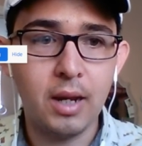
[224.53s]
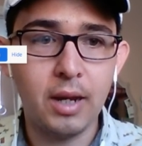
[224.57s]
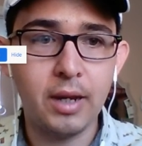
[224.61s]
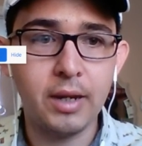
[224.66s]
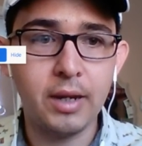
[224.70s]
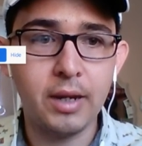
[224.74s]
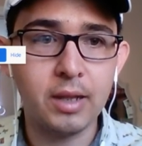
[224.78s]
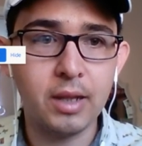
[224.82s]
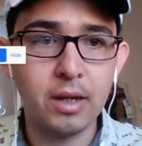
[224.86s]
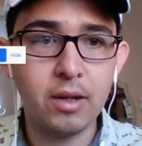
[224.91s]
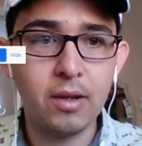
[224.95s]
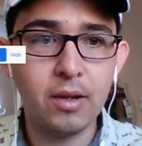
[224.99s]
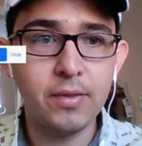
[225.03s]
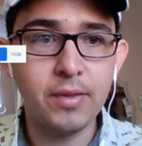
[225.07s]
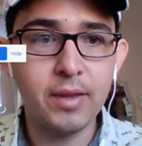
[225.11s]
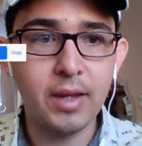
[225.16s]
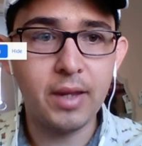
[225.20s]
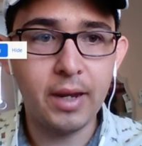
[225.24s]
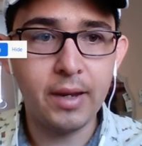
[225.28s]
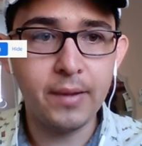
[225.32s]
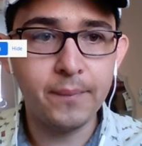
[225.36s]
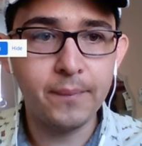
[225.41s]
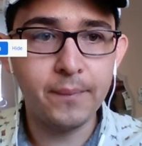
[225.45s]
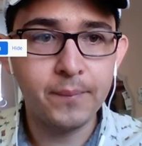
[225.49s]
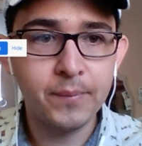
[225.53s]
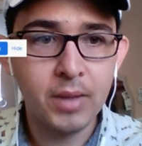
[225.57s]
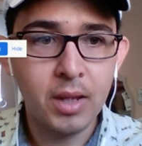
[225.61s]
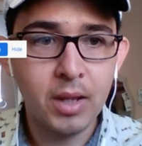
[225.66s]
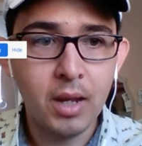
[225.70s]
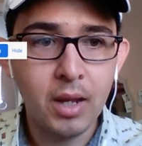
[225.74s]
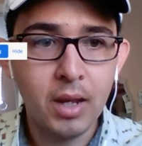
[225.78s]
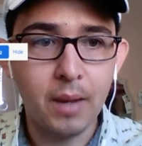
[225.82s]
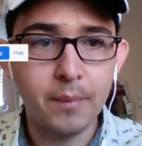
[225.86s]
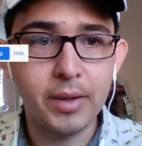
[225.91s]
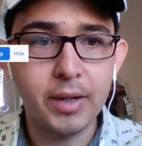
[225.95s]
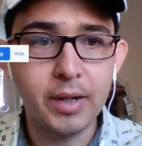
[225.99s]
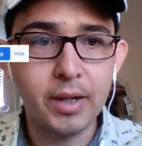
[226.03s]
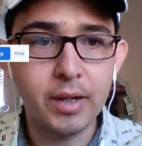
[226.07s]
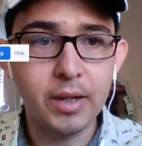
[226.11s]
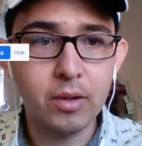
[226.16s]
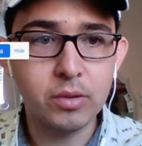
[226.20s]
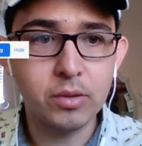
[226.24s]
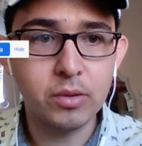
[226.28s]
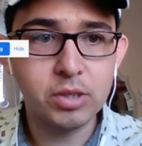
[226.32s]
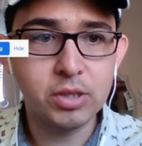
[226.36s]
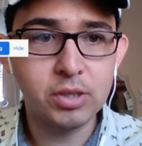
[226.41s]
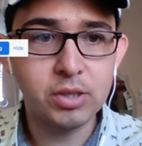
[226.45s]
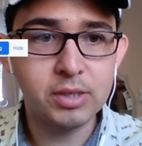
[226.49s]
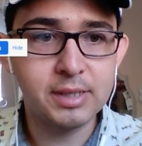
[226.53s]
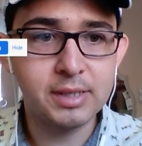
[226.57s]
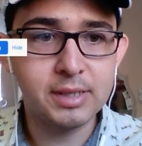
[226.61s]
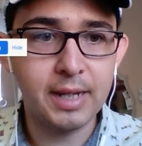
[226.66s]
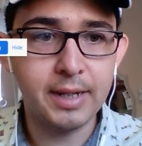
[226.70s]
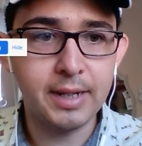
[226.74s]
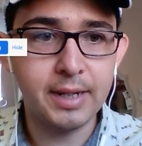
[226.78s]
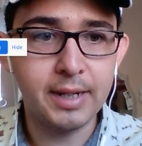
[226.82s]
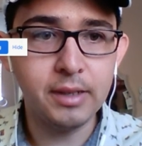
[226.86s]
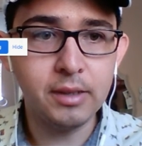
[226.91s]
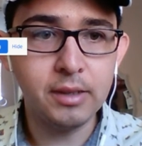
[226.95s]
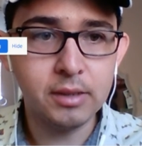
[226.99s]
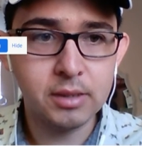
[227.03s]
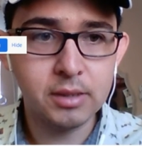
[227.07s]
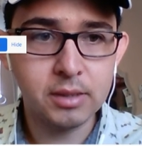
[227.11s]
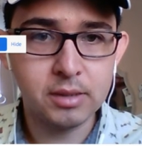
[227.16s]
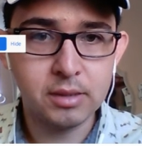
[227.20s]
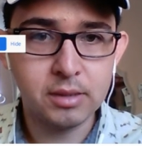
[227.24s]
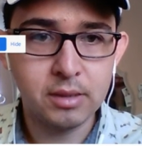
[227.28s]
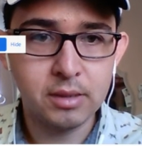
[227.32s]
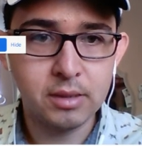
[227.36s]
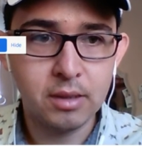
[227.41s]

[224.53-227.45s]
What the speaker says: I click on that. I'm going to go to settings.